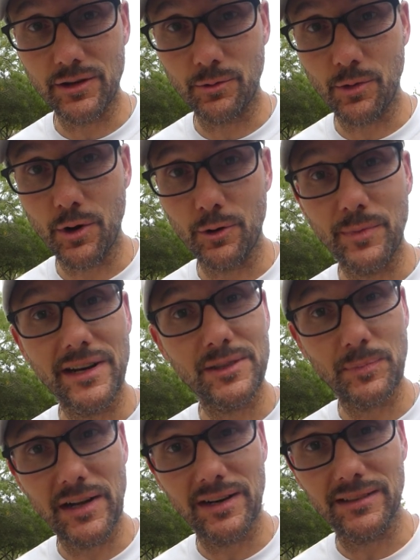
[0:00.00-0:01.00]
in a row, but it's
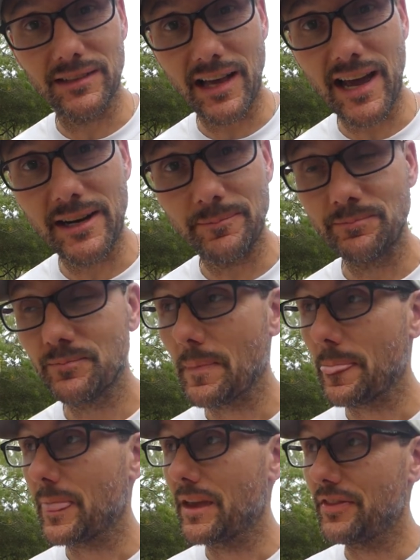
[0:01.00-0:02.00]
been a lot.
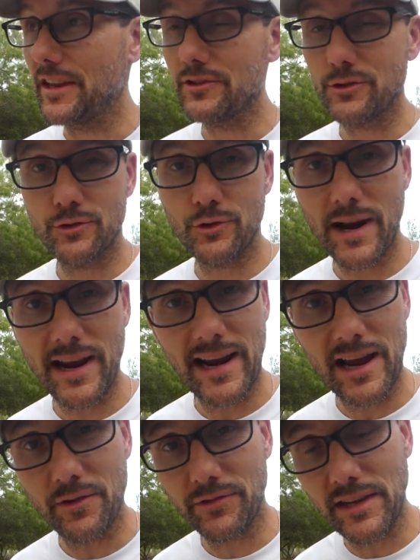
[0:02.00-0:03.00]
Things are drying
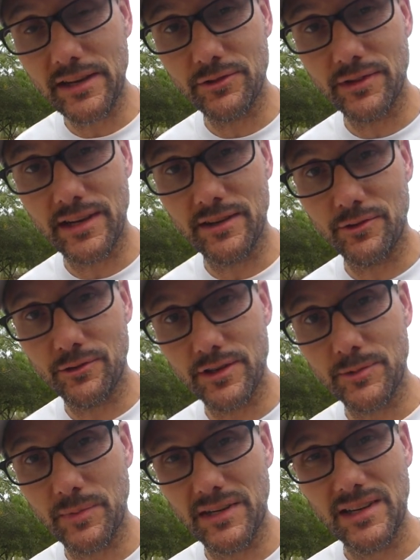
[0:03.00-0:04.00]
out, things are getting
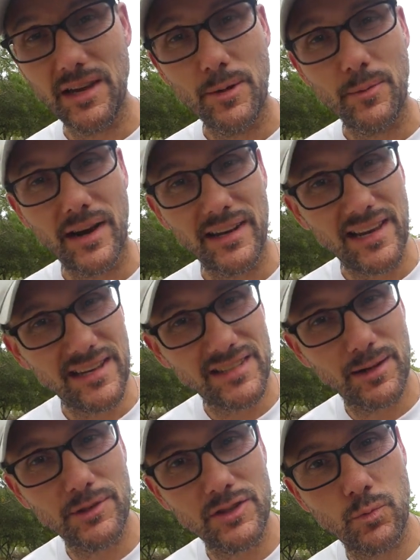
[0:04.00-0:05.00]
crispy, but I guess
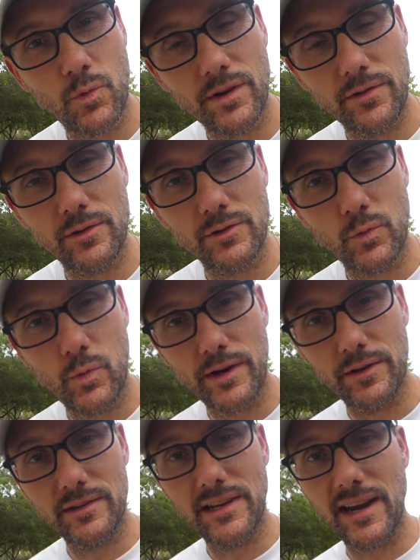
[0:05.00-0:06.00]
I'm just one of those
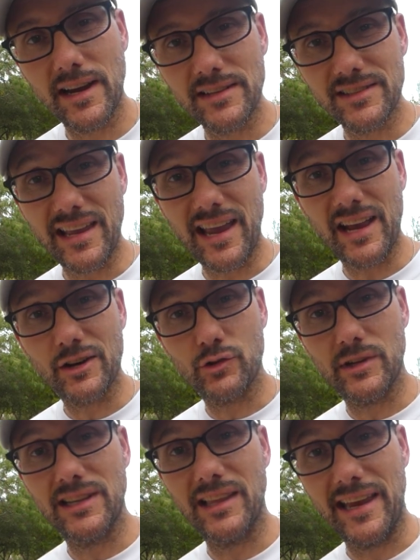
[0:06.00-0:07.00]
weird guys that
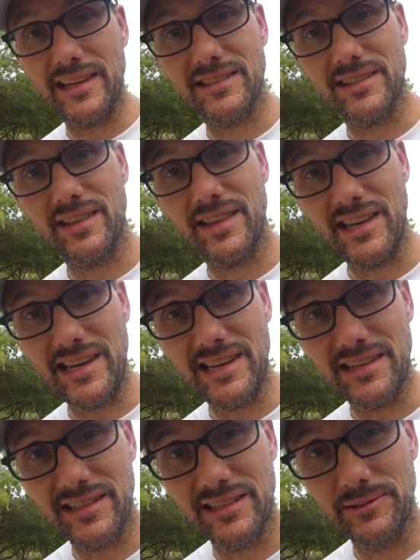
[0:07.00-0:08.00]
actually likes the heat.